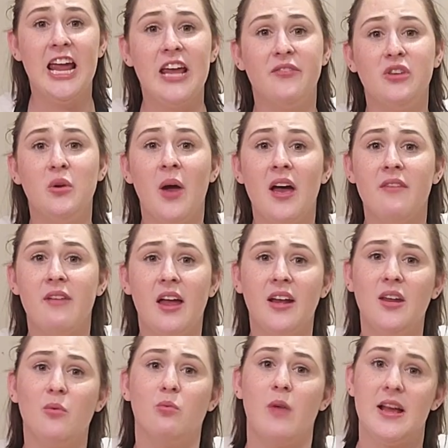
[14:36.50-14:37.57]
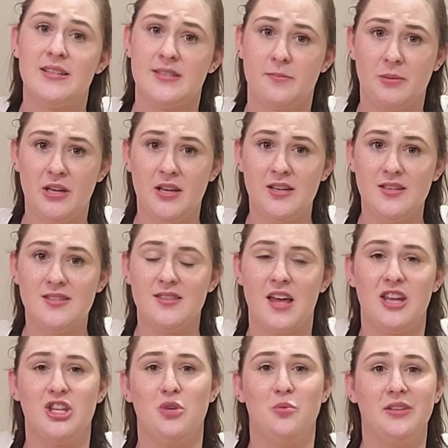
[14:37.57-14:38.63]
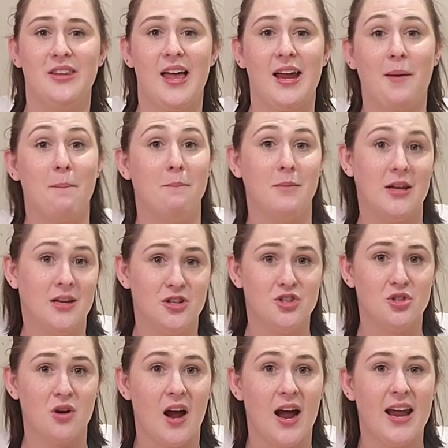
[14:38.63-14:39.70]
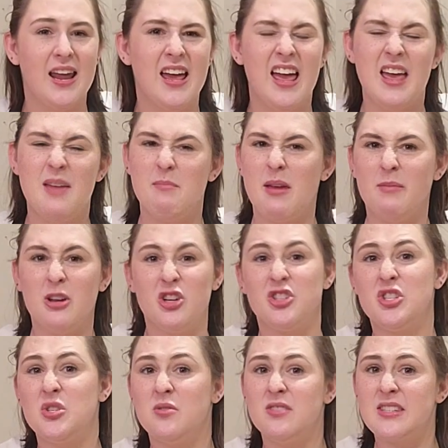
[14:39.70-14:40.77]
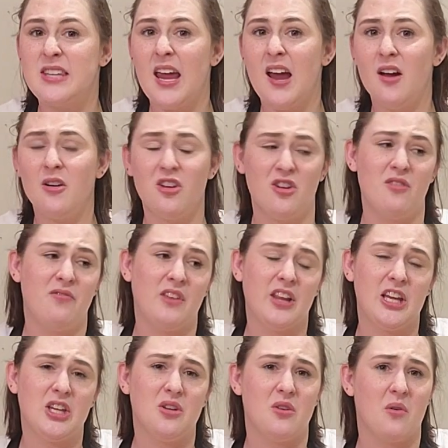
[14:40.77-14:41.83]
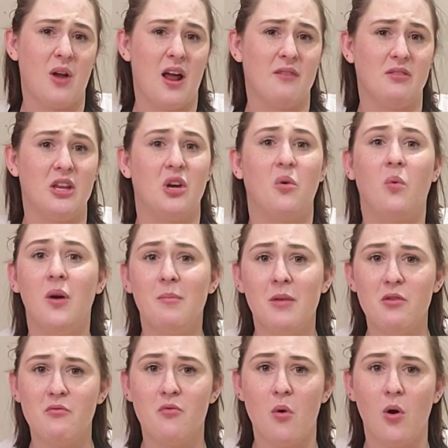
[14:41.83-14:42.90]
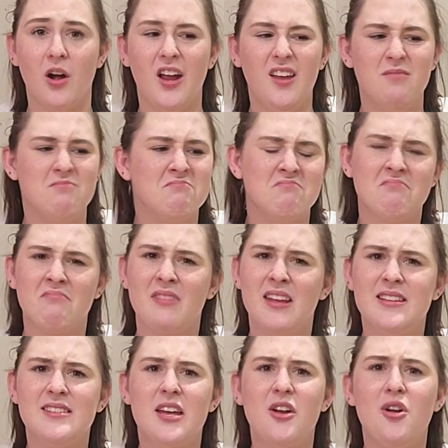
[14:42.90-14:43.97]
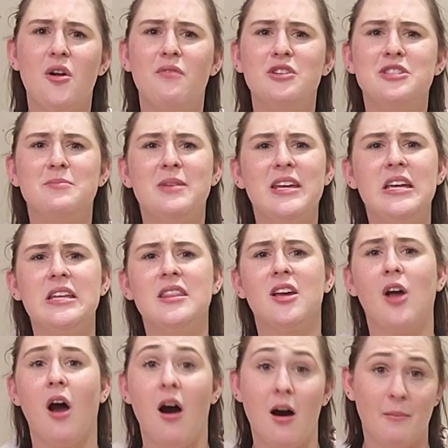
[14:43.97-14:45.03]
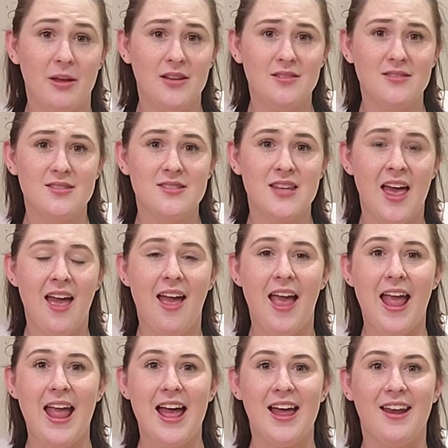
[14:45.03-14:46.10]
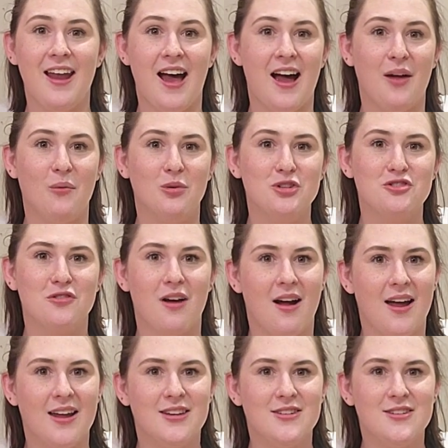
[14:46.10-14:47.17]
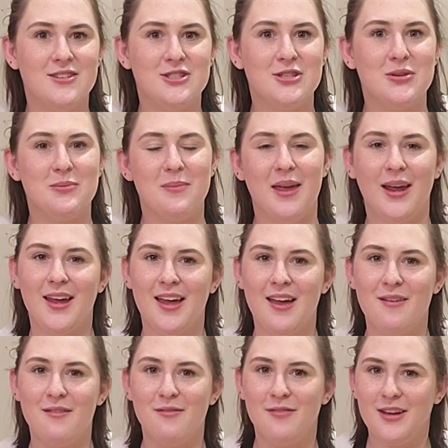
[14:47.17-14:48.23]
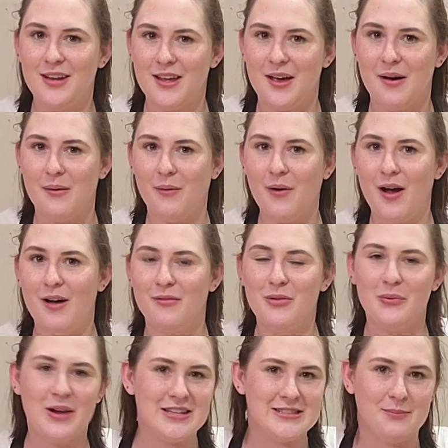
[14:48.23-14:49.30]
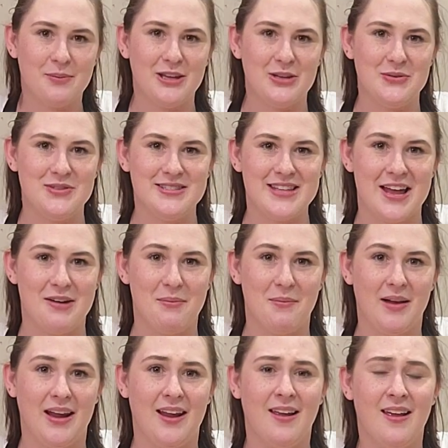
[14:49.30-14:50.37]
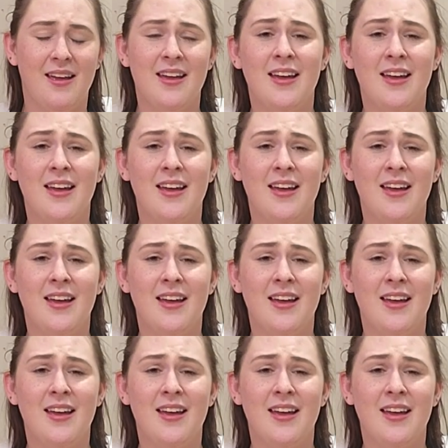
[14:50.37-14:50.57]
If you have any recipes that you would like me to try, maybe you're too scared or you feel like you don't have the equipment for it, send it over to me in the comments and I will try to make a video of the recipe you send me.